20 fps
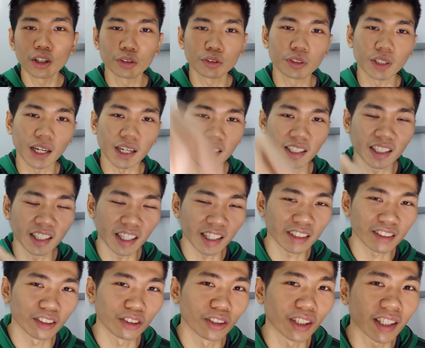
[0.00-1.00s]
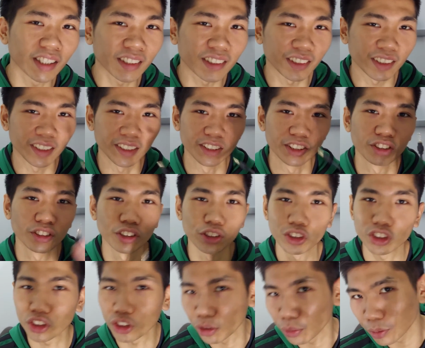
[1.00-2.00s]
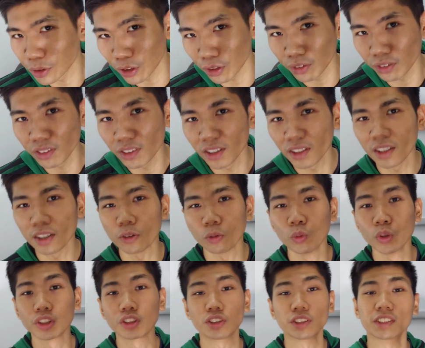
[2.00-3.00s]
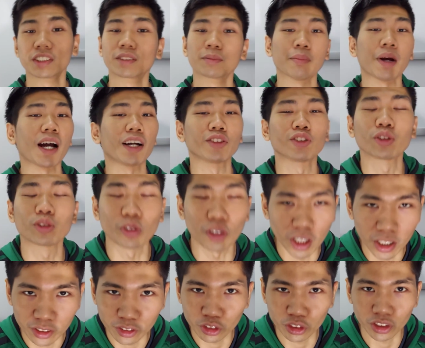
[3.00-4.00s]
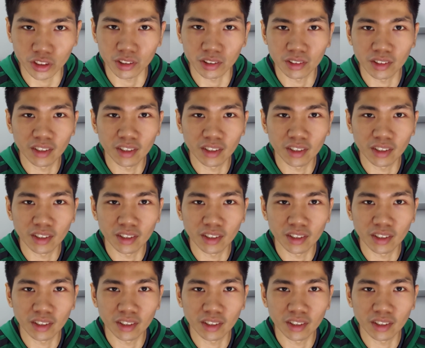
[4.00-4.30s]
you can click the link in the description, which is my strategy,